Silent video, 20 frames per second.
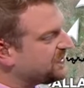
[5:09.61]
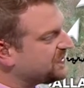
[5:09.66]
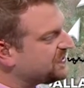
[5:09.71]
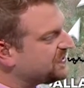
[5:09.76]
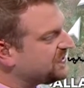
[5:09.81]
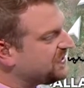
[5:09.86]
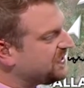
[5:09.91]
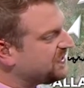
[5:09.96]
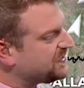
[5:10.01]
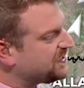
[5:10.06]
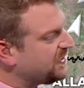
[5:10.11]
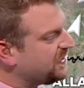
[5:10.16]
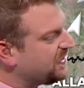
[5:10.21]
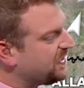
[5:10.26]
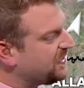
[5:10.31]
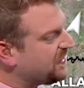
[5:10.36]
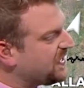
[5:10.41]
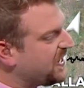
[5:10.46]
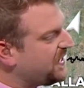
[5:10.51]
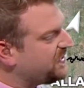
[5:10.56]

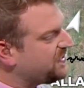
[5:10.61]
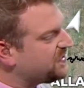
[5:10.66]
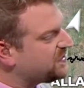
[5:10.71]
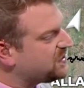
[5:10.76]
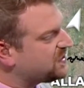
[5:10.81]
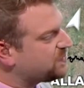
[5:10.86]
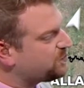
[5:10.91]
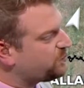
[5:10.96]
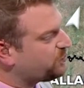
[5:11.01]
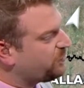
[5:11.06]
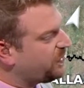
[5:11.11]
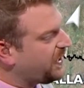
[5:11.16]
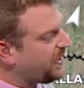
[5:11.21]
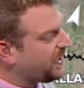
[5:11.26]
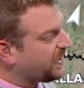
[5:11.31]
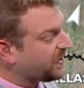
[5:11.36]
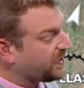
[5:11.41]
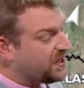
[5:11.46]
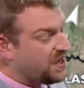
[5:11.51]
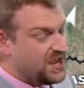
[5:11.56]
season. That is
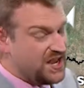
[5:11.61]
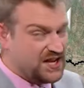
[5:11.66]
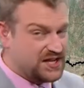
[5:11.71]
spring.